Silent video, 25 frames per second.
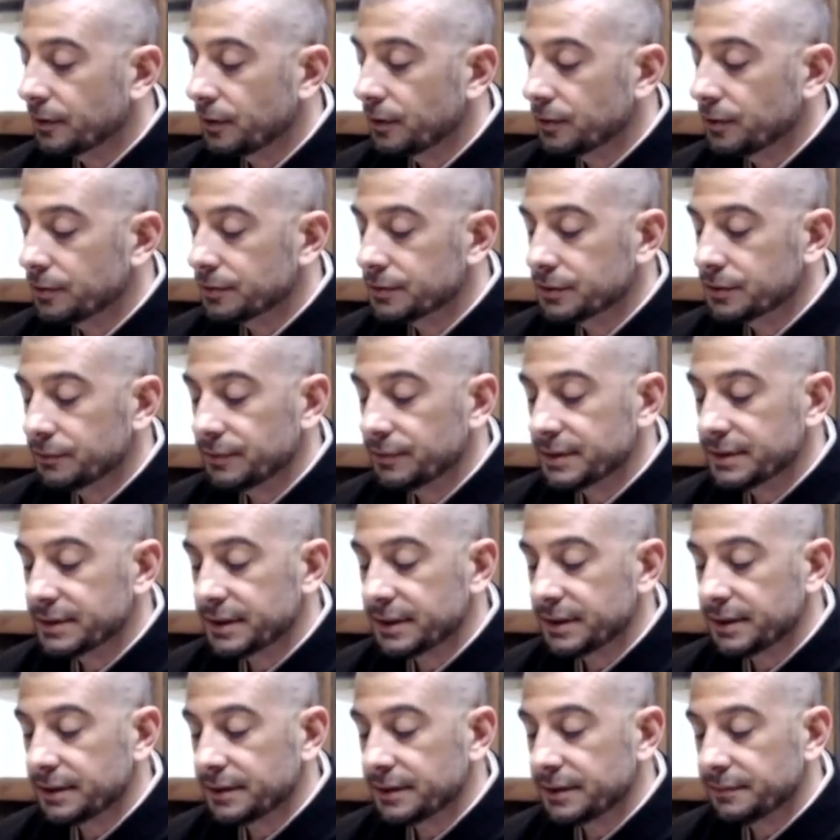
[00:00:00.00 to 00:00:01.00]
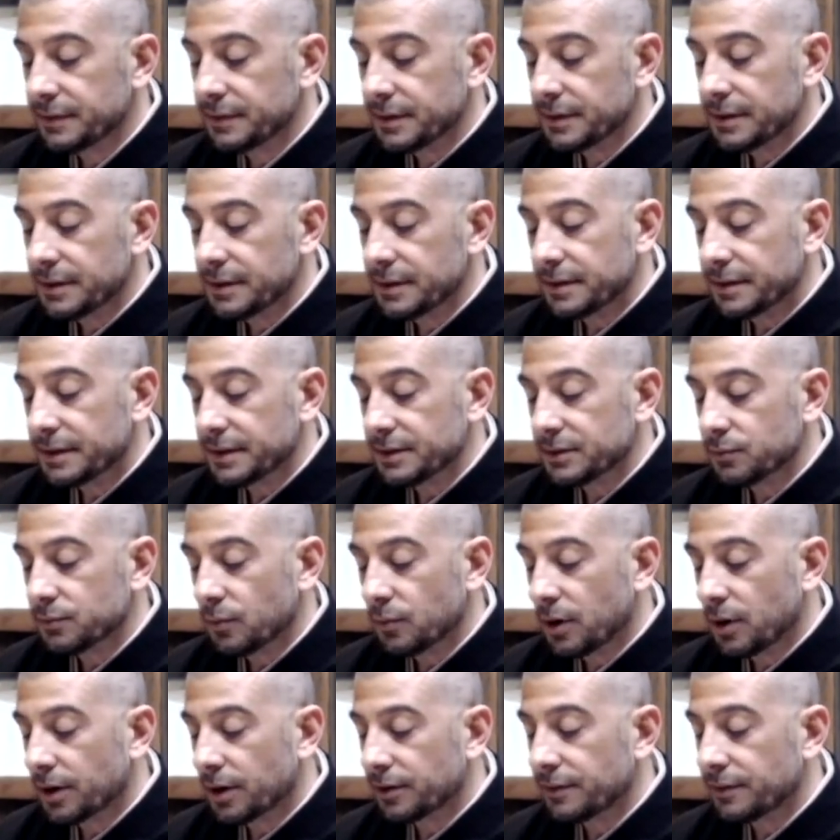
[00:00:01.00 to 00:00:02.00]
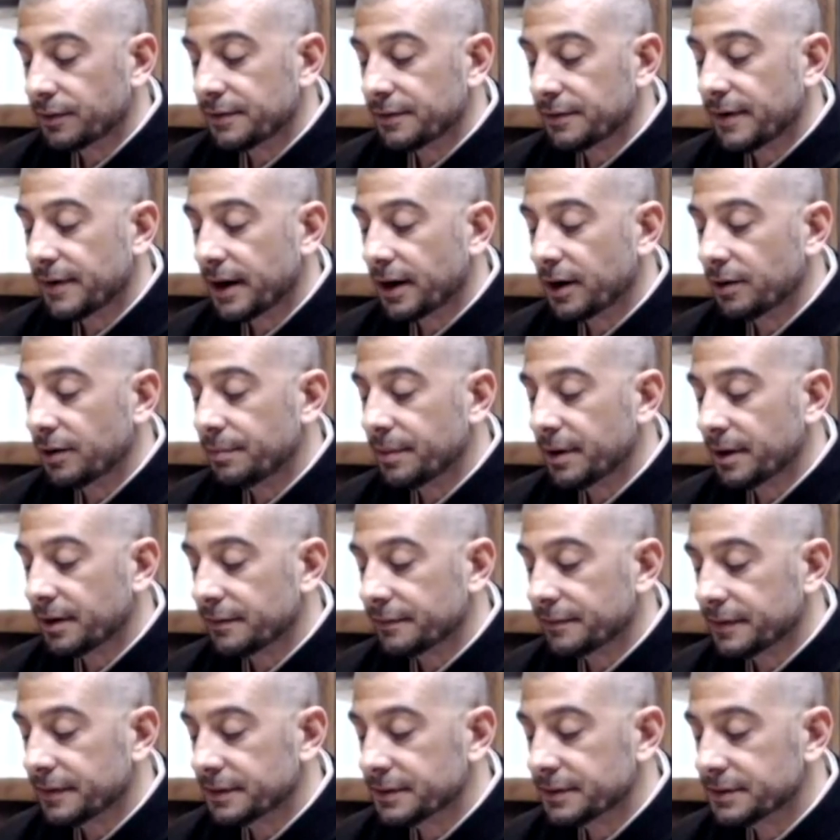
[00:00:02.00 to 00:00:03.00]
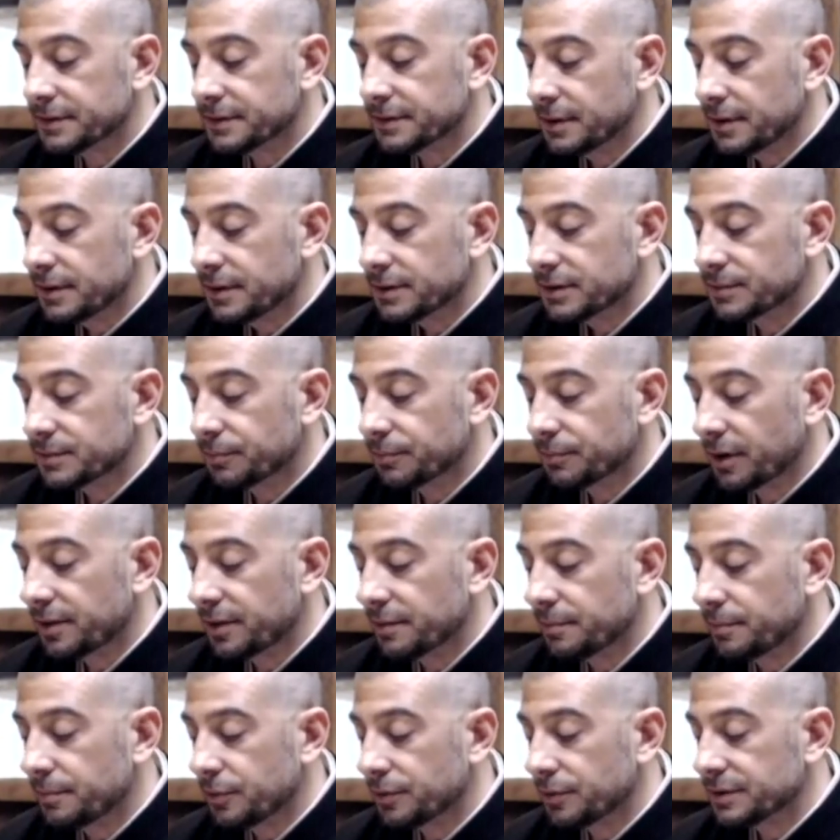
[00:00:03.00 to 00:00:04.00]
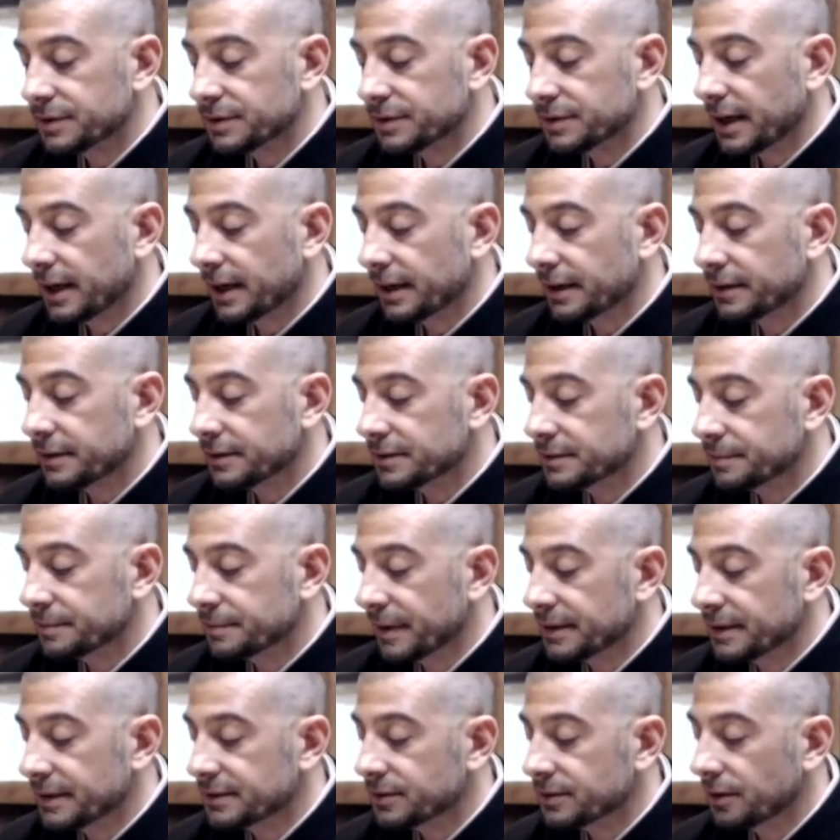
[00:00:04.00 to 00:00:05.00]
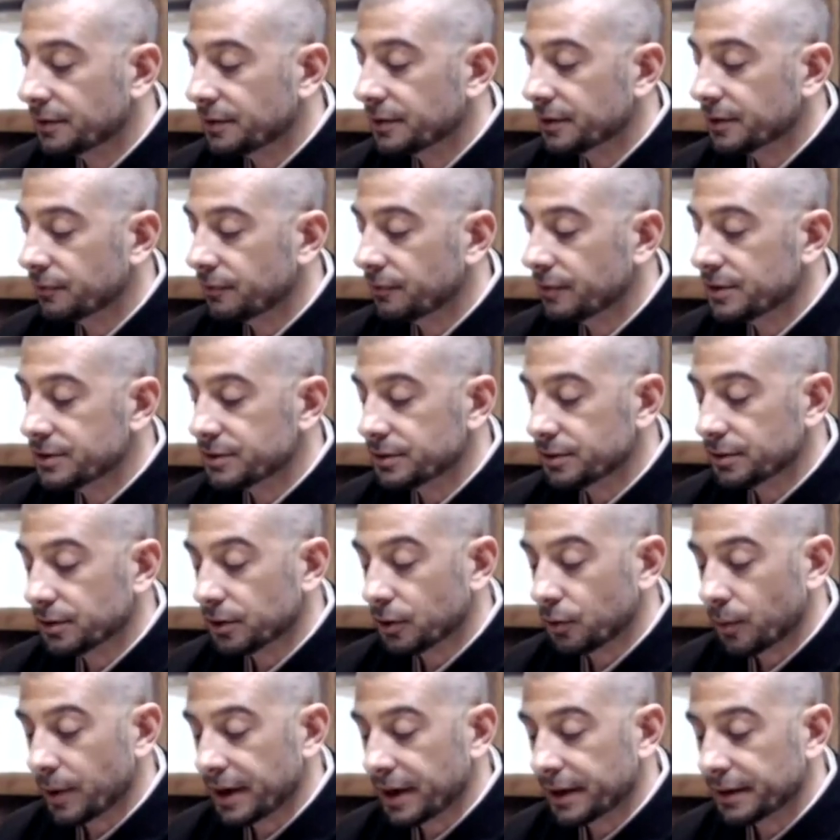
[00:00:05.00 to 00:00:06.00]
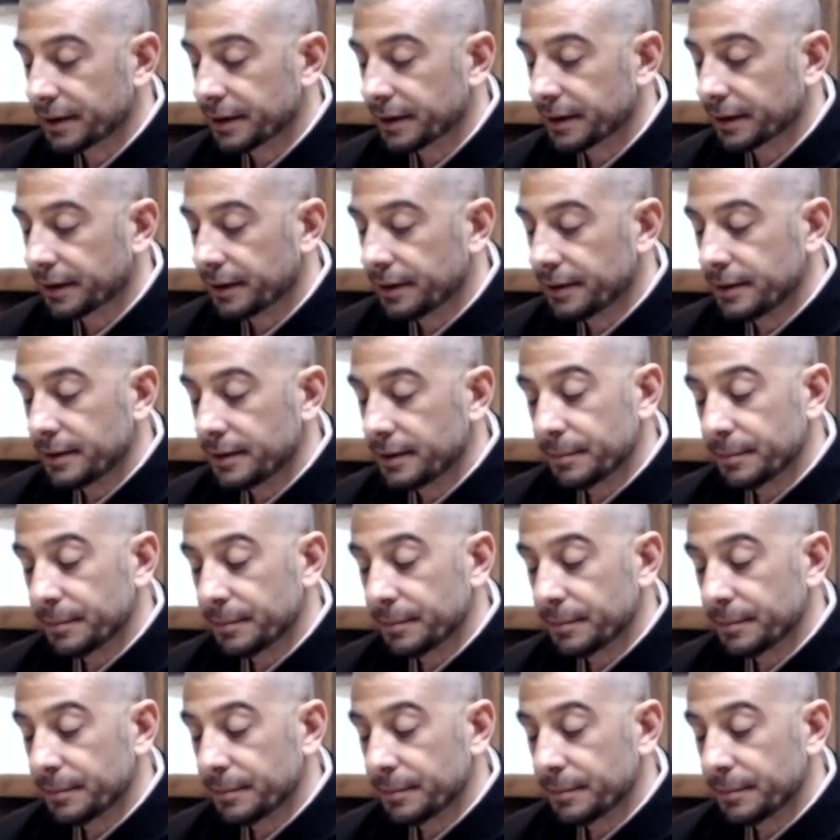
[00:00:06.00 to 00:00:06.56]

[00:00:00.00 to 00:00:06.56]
Those who receive these water and fire benefits spread the Buddha's guidance based on the original awakening.